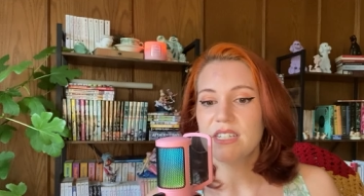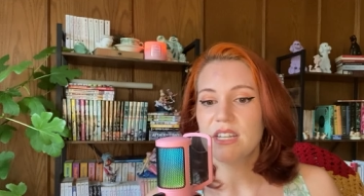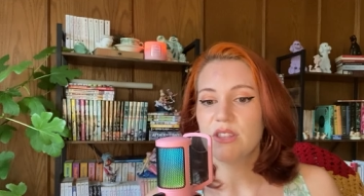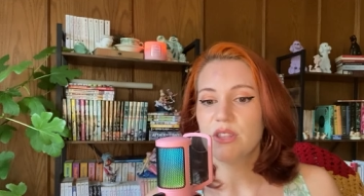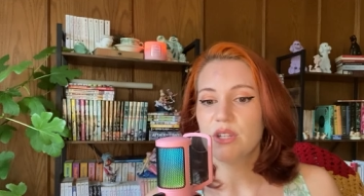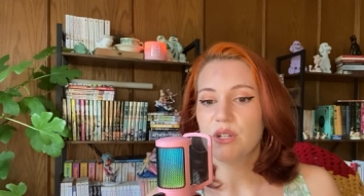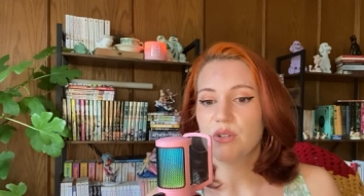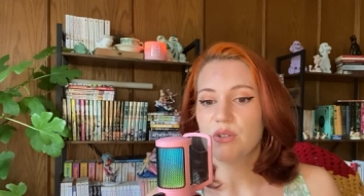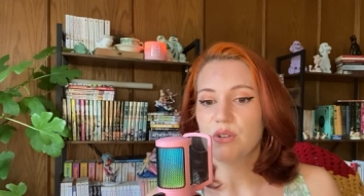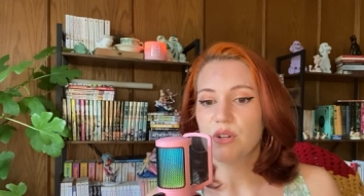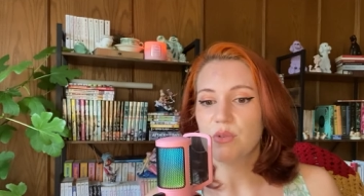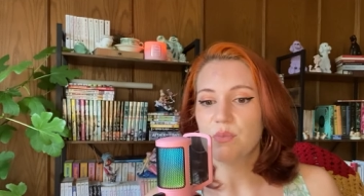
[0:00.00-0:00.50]
that
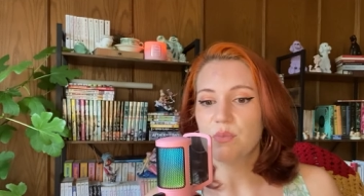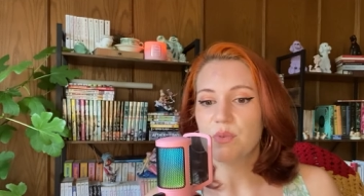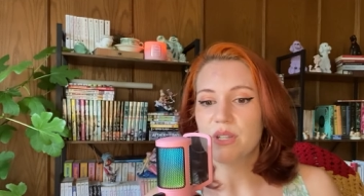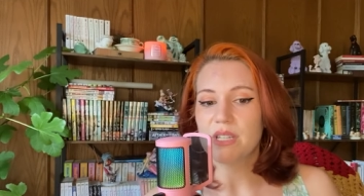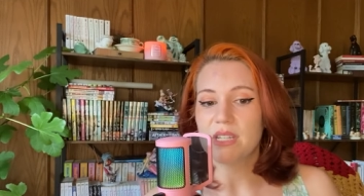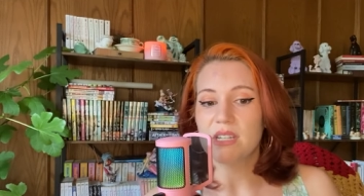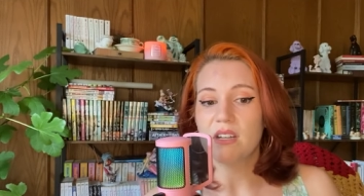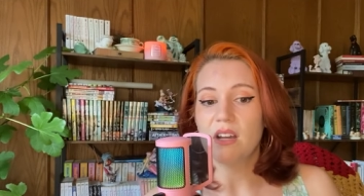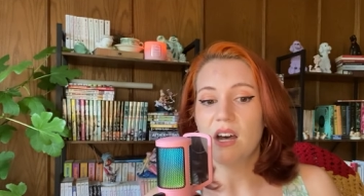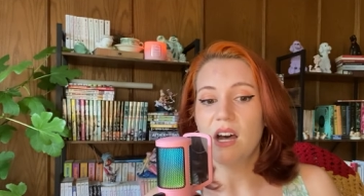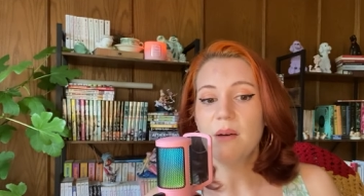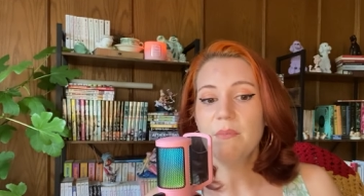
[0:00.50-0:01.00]
the group was
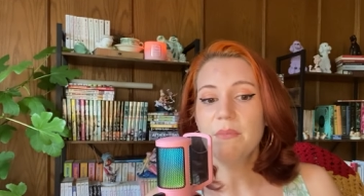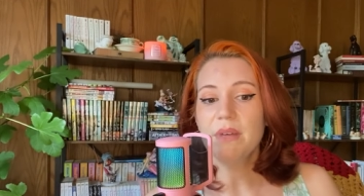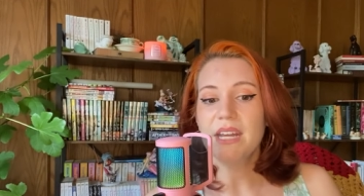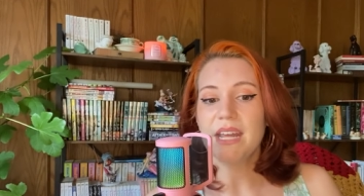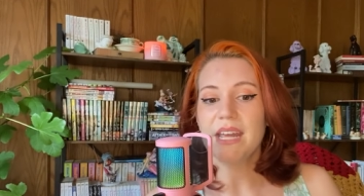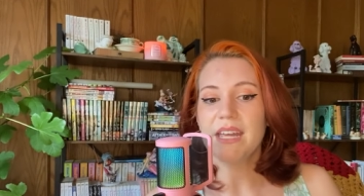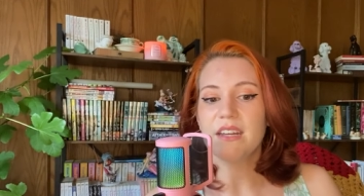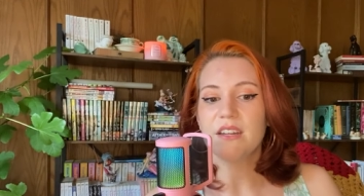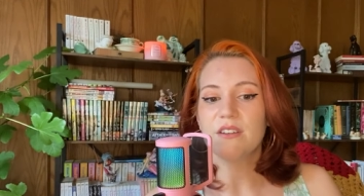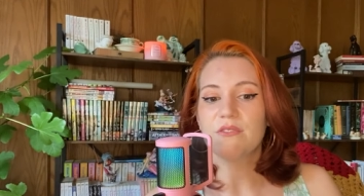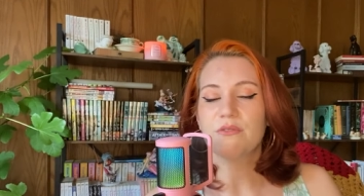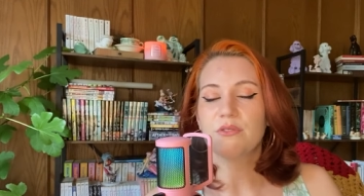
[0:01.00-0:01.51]

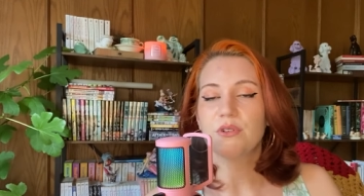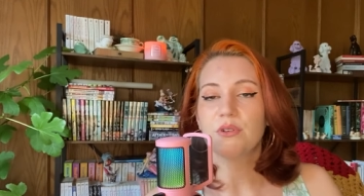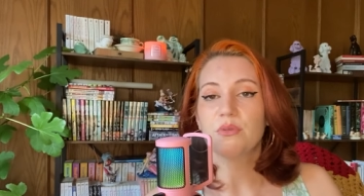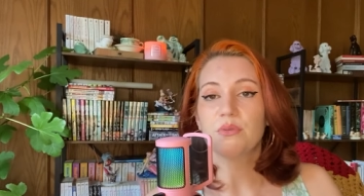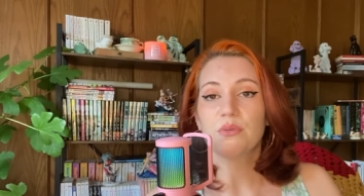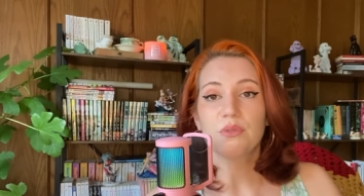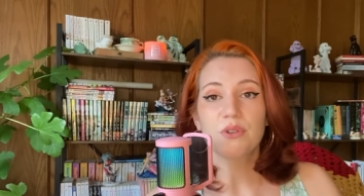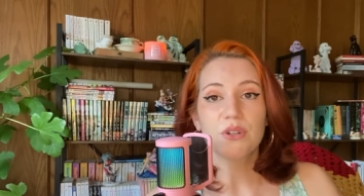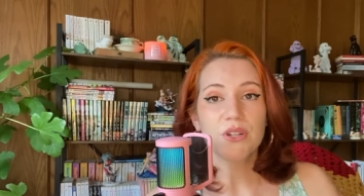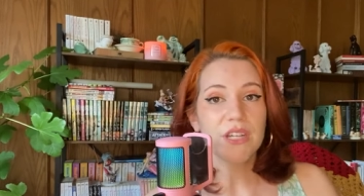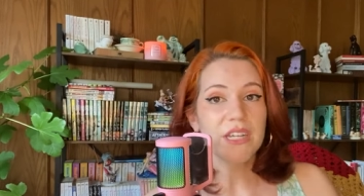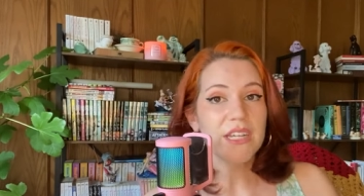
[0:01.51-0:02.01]
nominated for
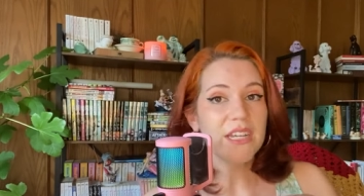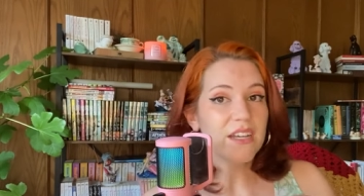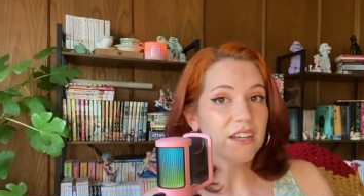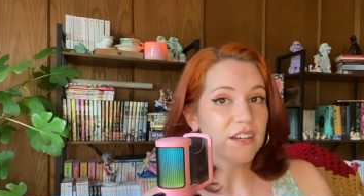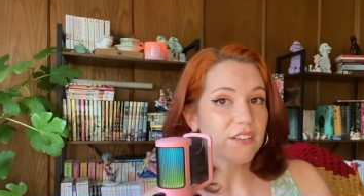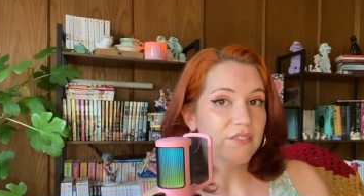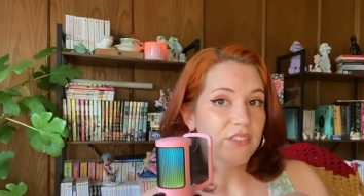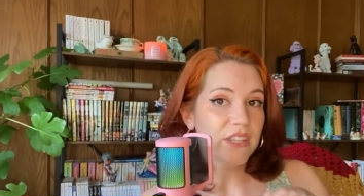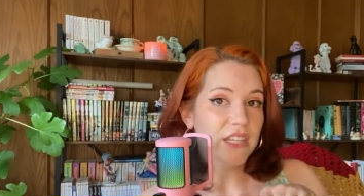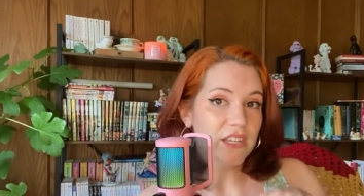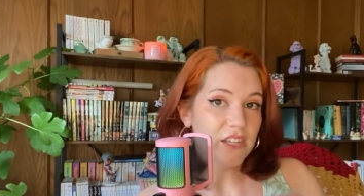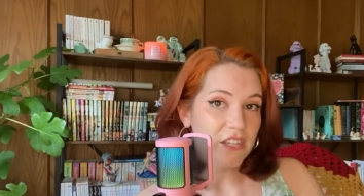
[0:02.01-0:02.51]
Rookie
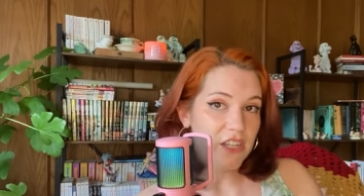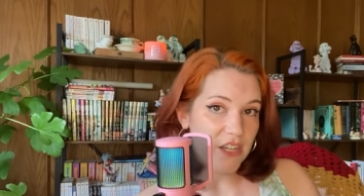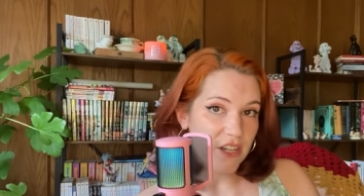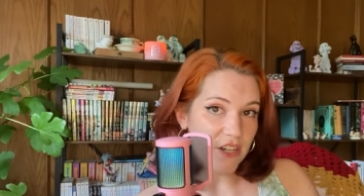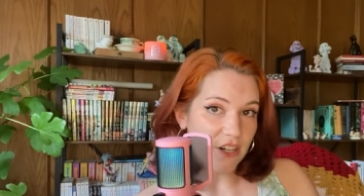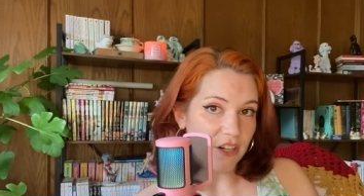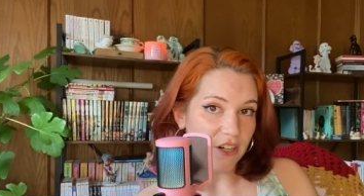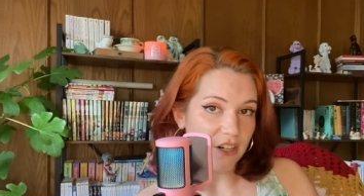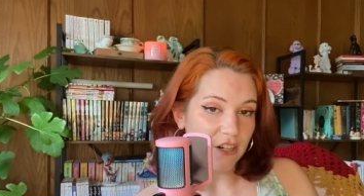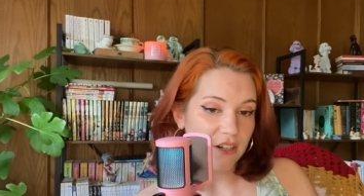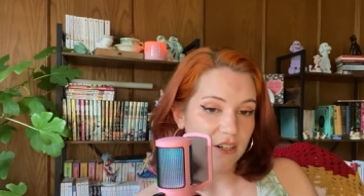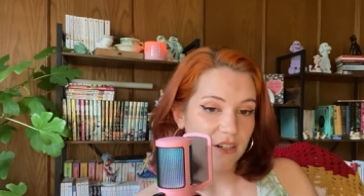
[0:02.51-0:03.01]
of the
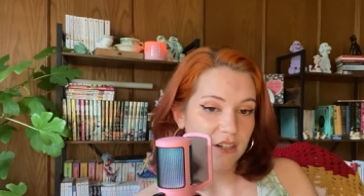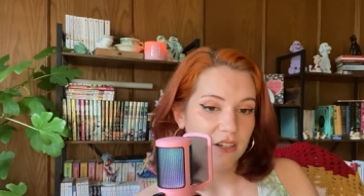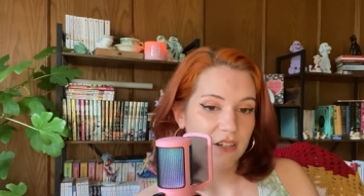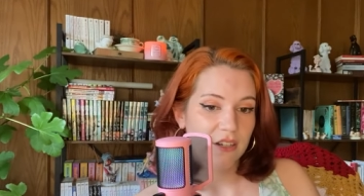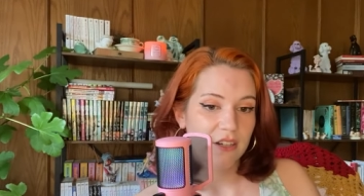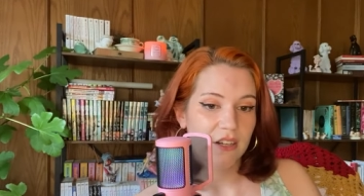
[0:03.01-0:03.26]
Year,